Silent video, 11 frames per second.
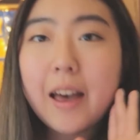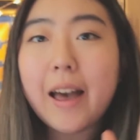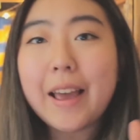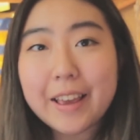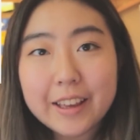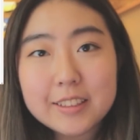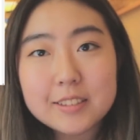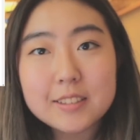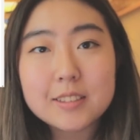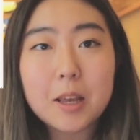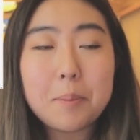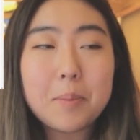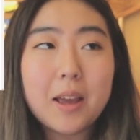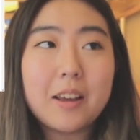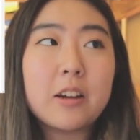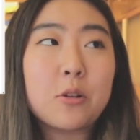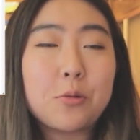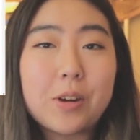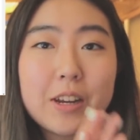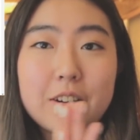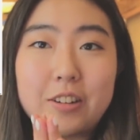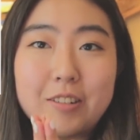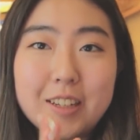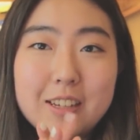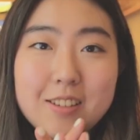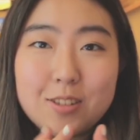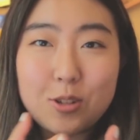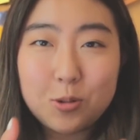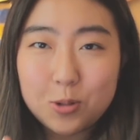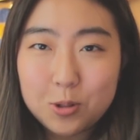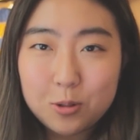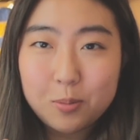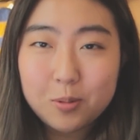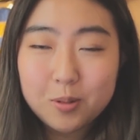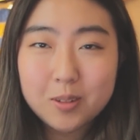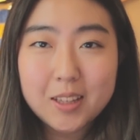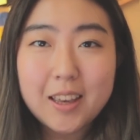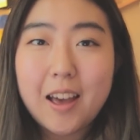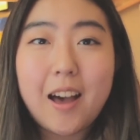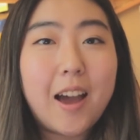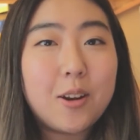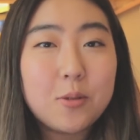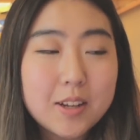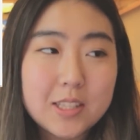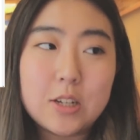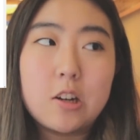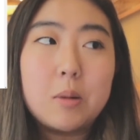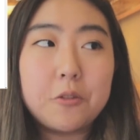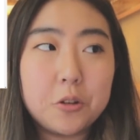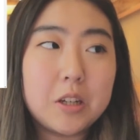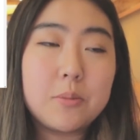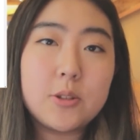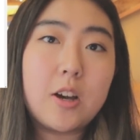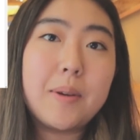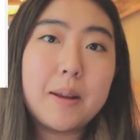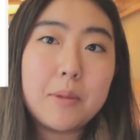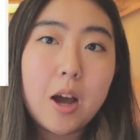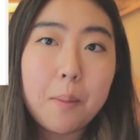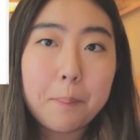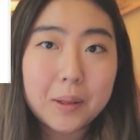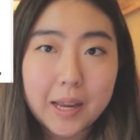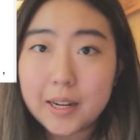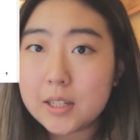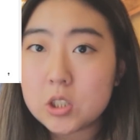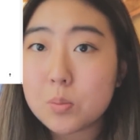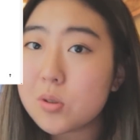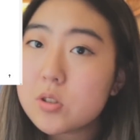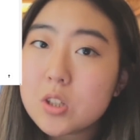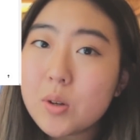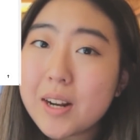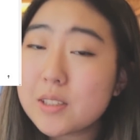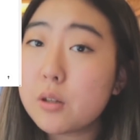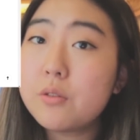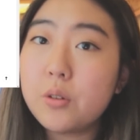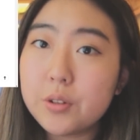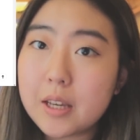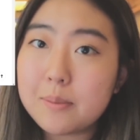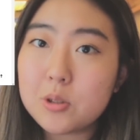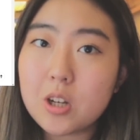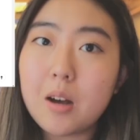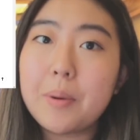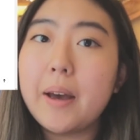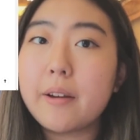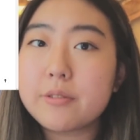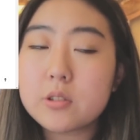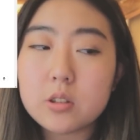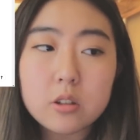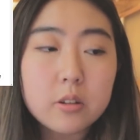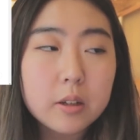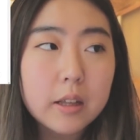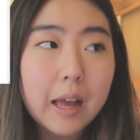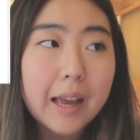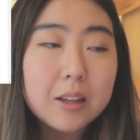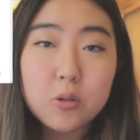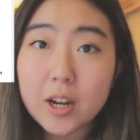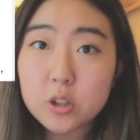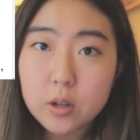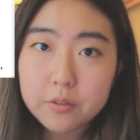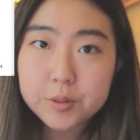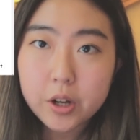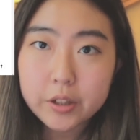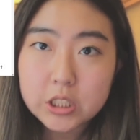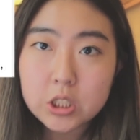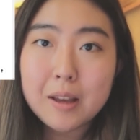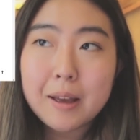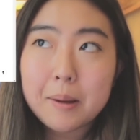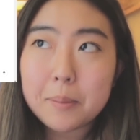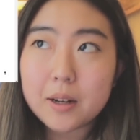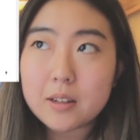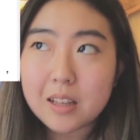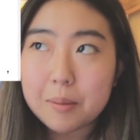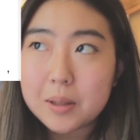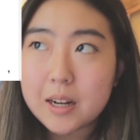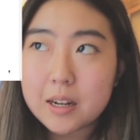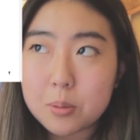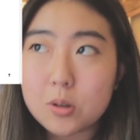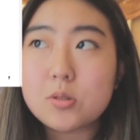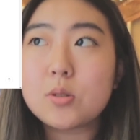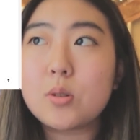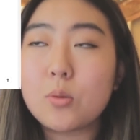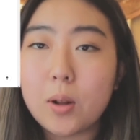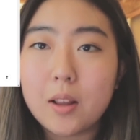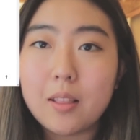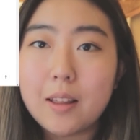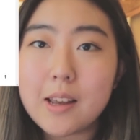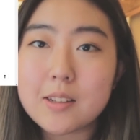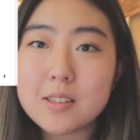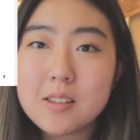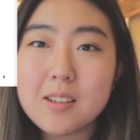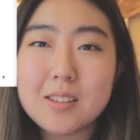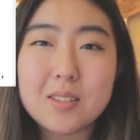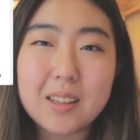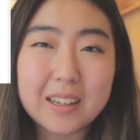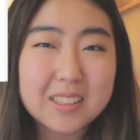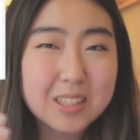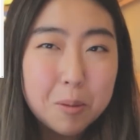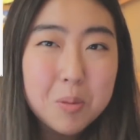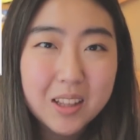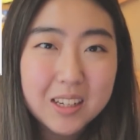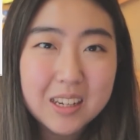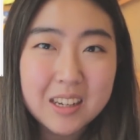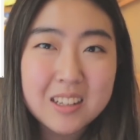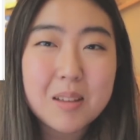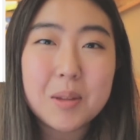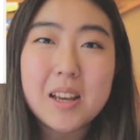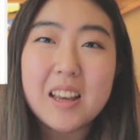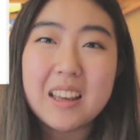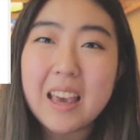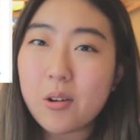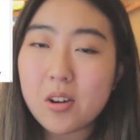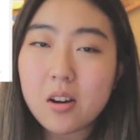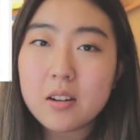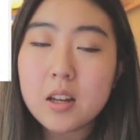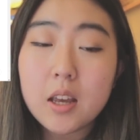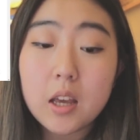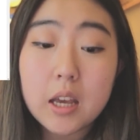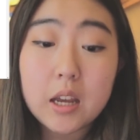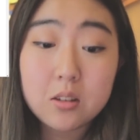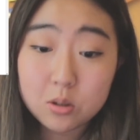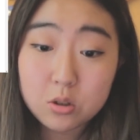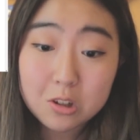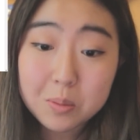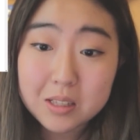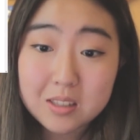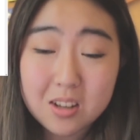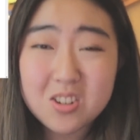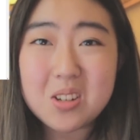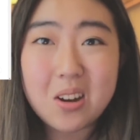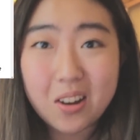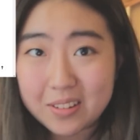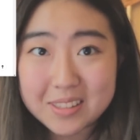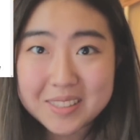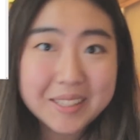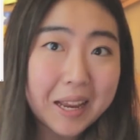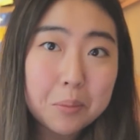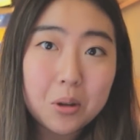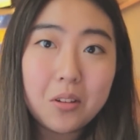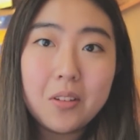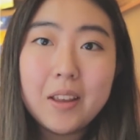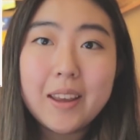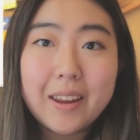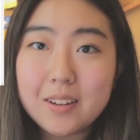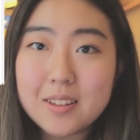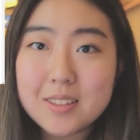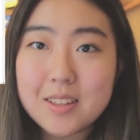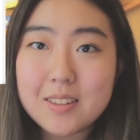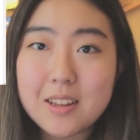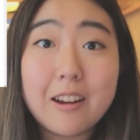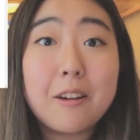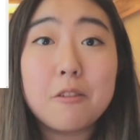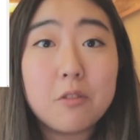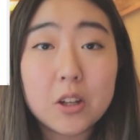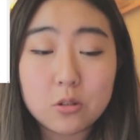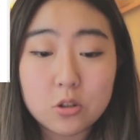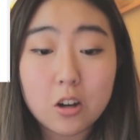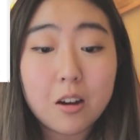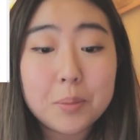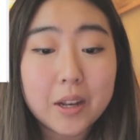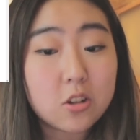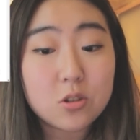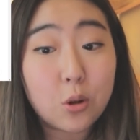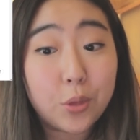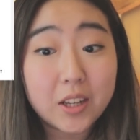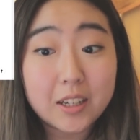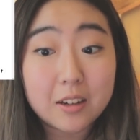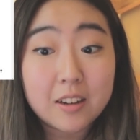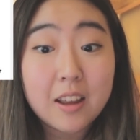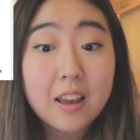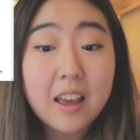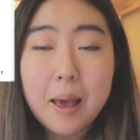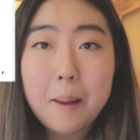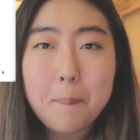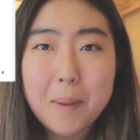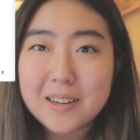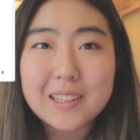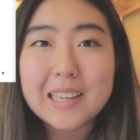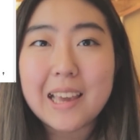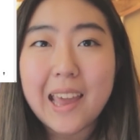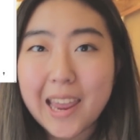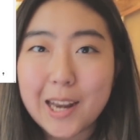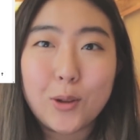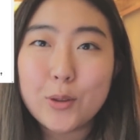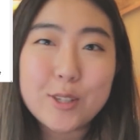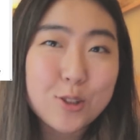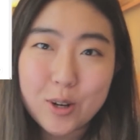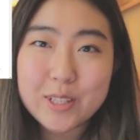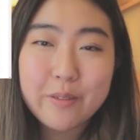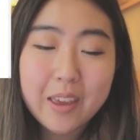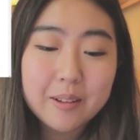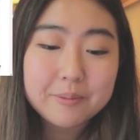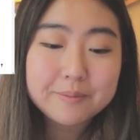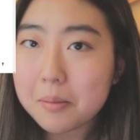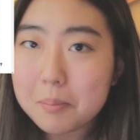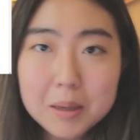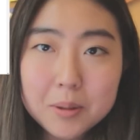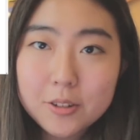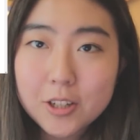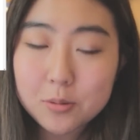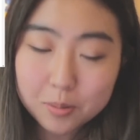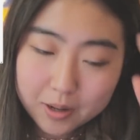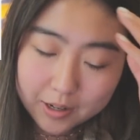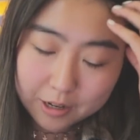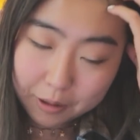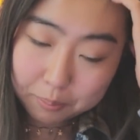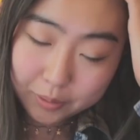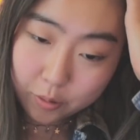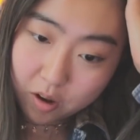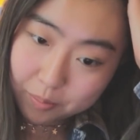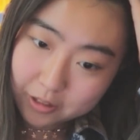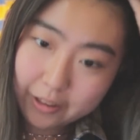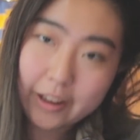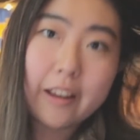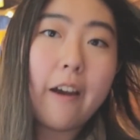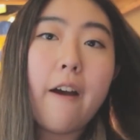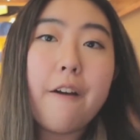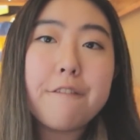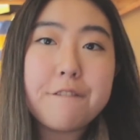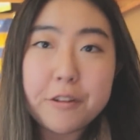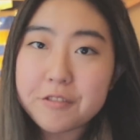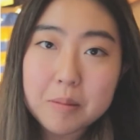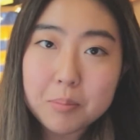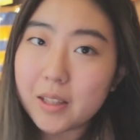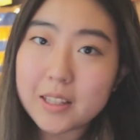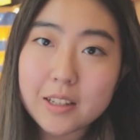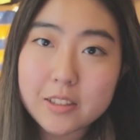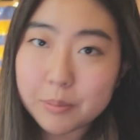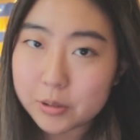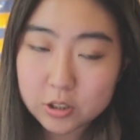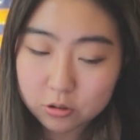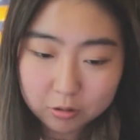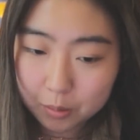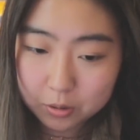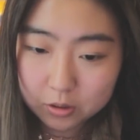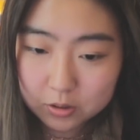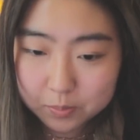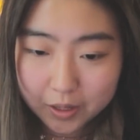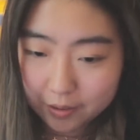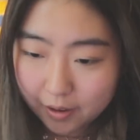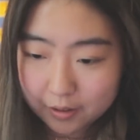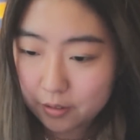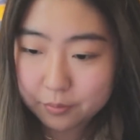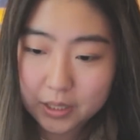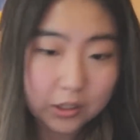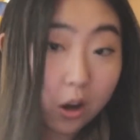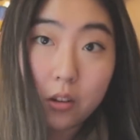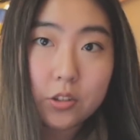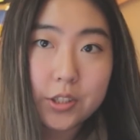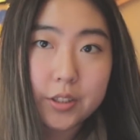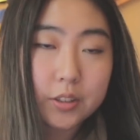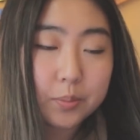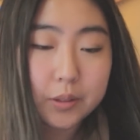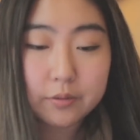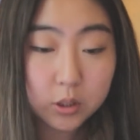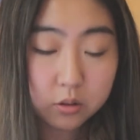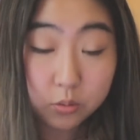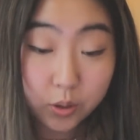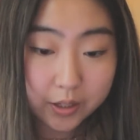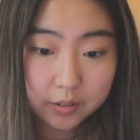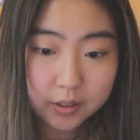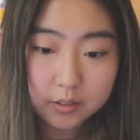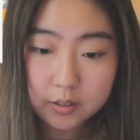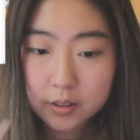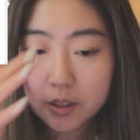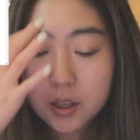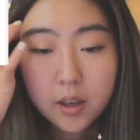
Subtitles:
I guess my career is YouTube. I don't consider it my full-time job, and I'm not planning to pursue it as a full-time job after I graduate from college, because I'm the kind of person who really likes like stability, something I can count on, and YouTube is such an unstable, inconsistent, and fickle job that I just don't think I could mentally handle the stress of it. Maybe I'll change my mind if I blow up to like 50 million subscribers by the end of my college years, but quite unlikely.